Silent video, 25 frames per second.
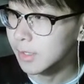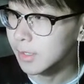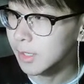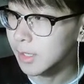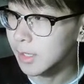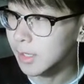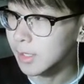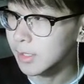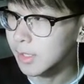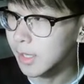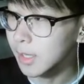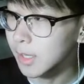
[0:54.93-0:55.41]

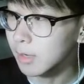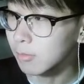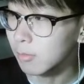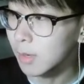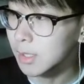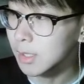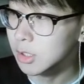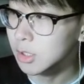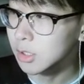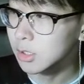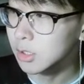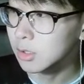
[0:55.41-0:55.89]
and a
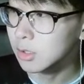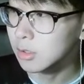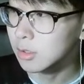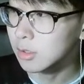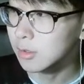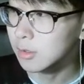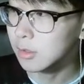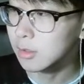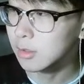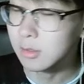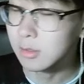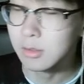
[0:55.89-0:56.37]

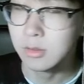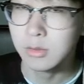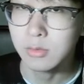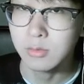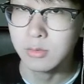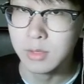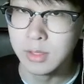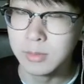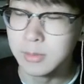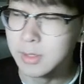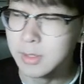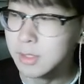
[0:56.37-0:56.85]
register
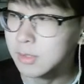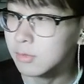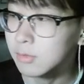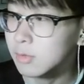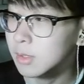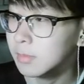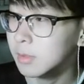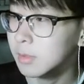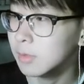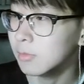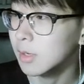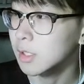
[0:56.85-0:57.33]

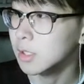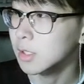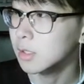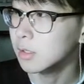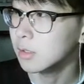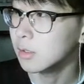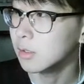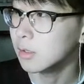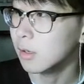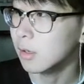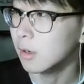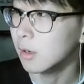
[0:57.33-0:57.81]
3-bit
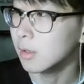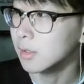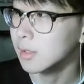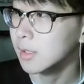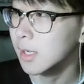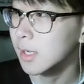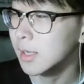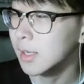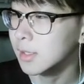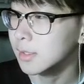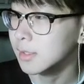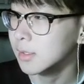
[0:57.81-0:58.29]
register called
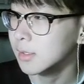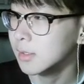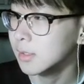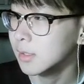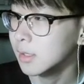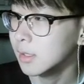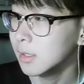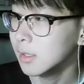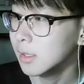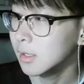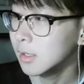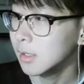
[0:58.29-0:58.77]
test,
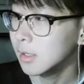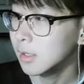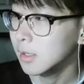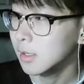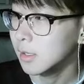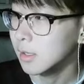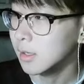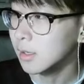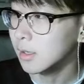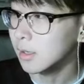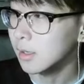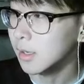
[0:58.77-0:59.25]

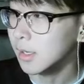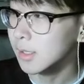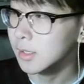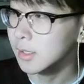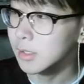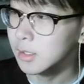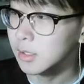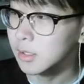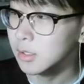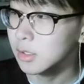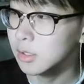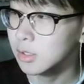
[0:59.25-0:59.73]
and
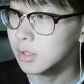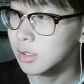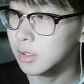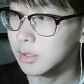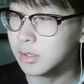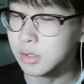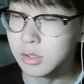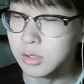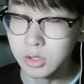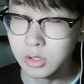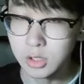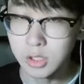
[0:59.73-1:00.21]
this is
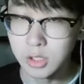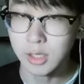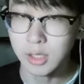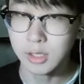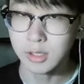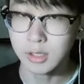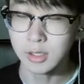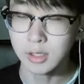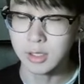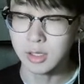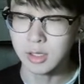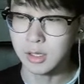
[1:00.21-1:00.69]
just to
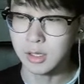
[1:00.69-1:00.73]
check